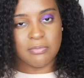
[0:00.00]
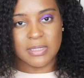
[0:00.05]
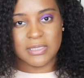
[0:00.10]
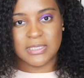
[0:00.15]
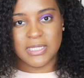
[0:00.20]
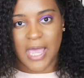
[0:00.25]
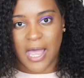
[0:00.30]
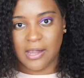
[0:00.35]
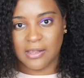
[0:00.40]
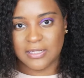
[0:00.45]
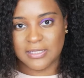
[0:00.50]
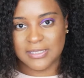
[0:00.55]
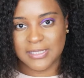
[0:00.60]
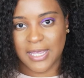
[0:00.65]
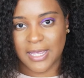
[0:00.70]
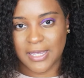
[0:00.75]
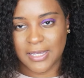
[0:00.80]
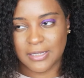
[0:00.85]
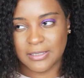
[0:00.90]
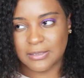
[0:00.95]

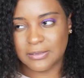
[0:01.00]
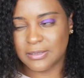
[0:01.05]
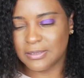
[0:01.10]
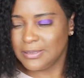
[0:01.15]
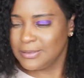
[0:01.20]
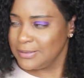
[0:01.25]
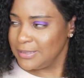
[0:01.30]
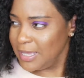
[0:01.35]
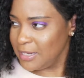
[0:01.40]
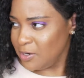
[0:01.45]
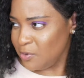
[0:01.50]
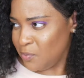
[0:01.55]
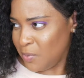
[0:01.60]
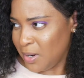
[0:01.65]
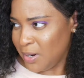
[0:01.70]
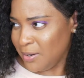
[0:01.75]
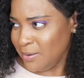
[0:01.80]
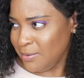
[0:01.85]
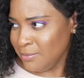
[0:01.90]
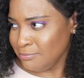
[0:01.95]
metallicized. Is that the
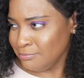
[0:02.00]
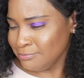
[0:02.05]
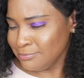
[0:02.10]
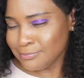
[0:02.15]
word?